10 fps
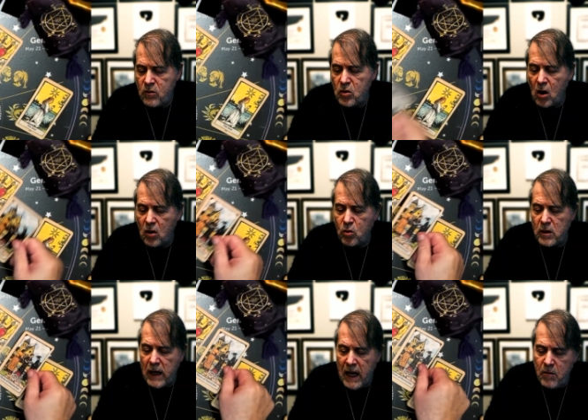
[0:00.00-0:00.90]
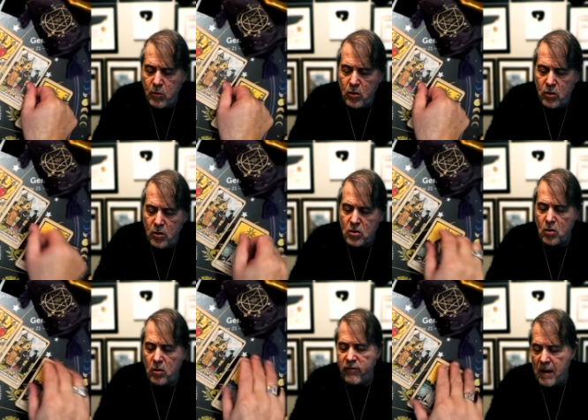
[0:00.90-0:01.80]
to talk to the neighbors
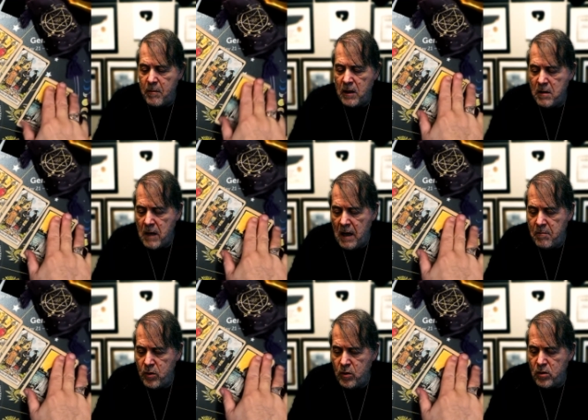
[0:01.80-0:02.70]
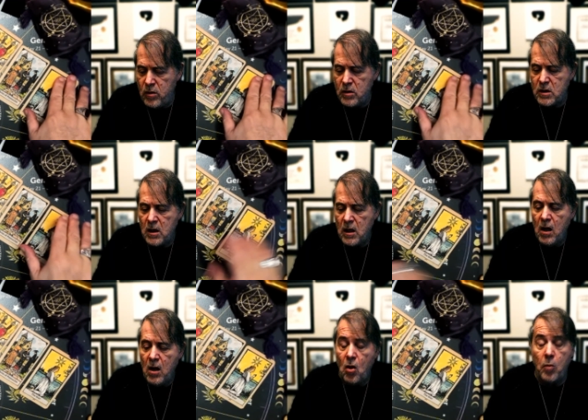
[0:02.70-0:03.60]
or family members
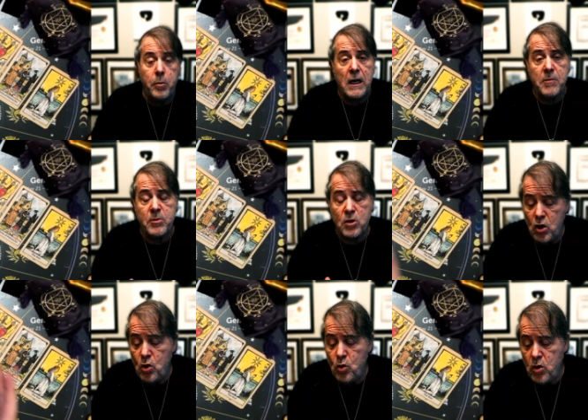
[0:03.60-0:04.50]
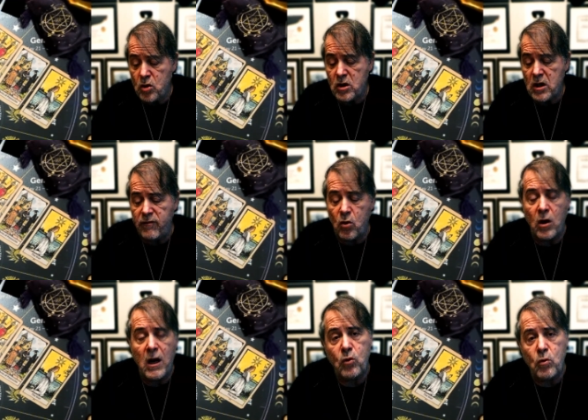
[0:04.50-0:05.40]
or perhaps you yourself going
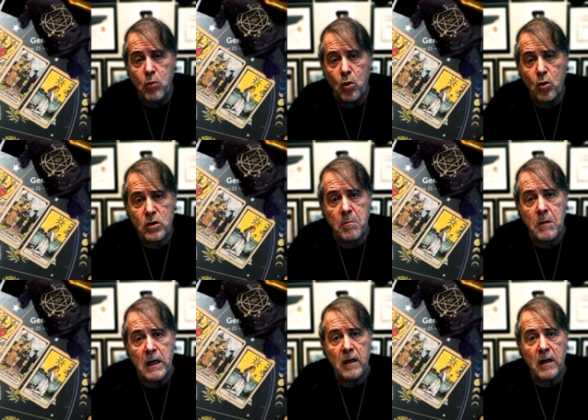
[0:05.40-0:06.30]
to have to borrow some money.